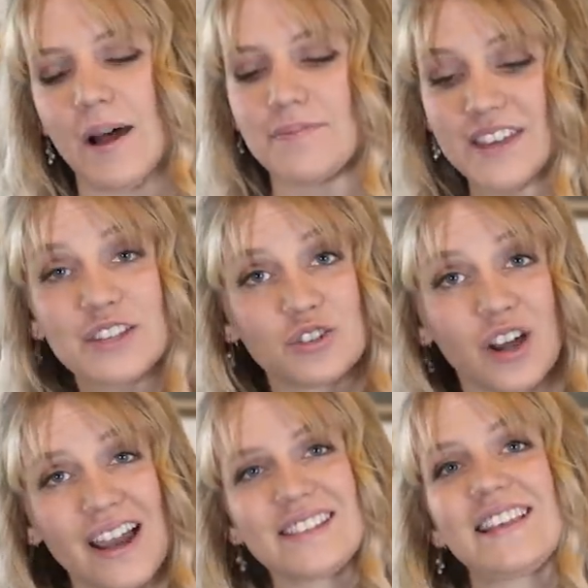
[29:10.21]
This
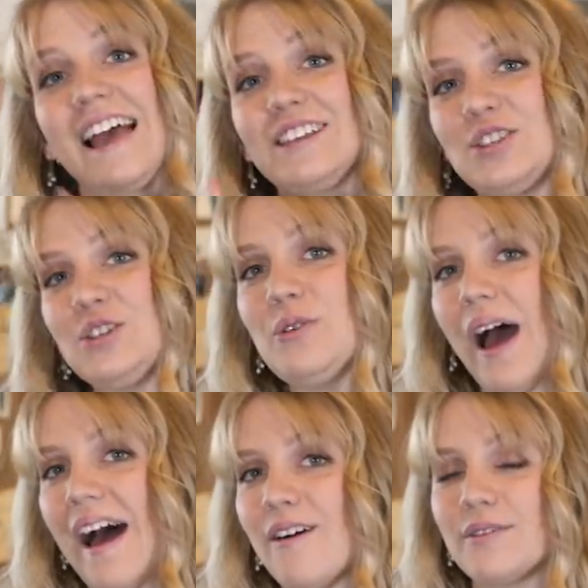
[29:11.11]
dress, I do
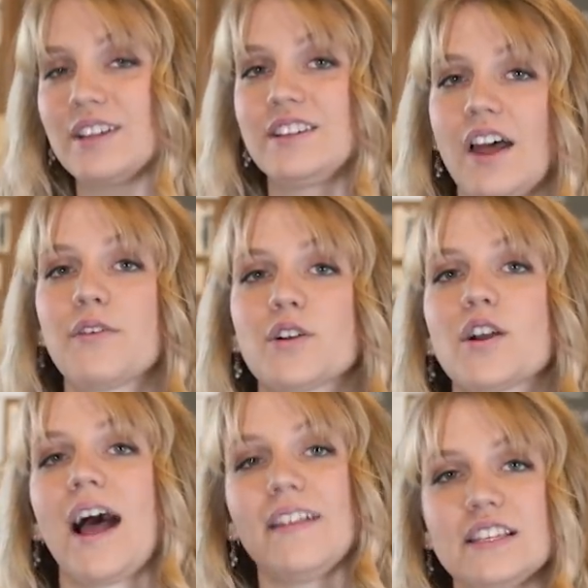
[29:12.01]
have
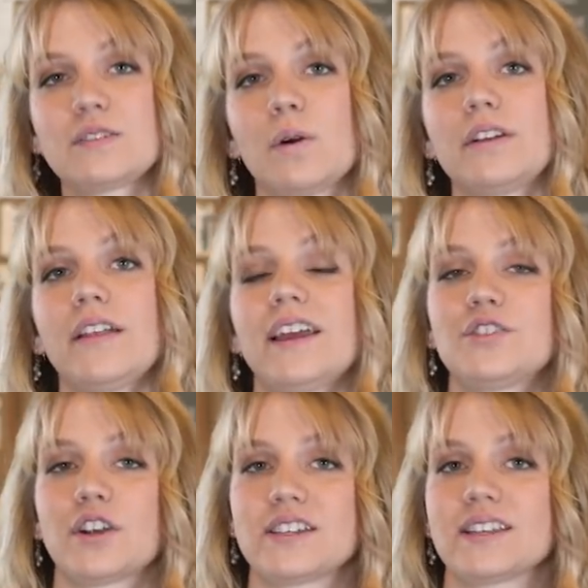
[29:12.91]
another Alice in
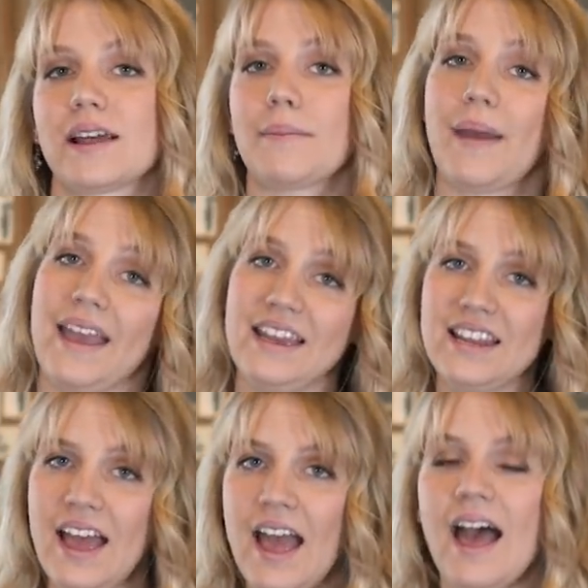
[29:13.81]
Wonderland dress that I
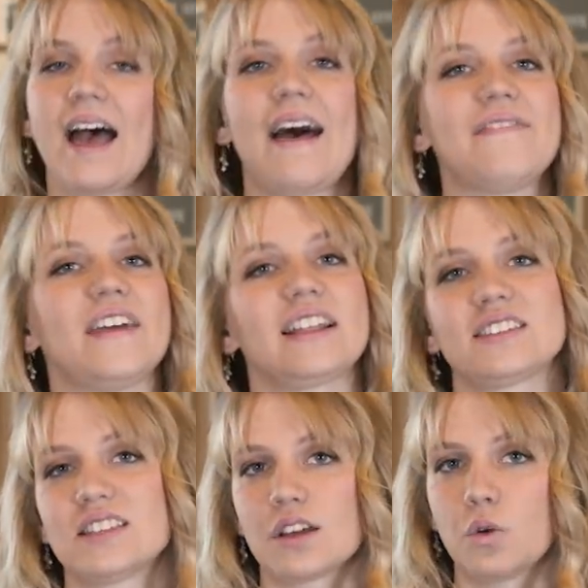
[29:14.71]
made, and that's the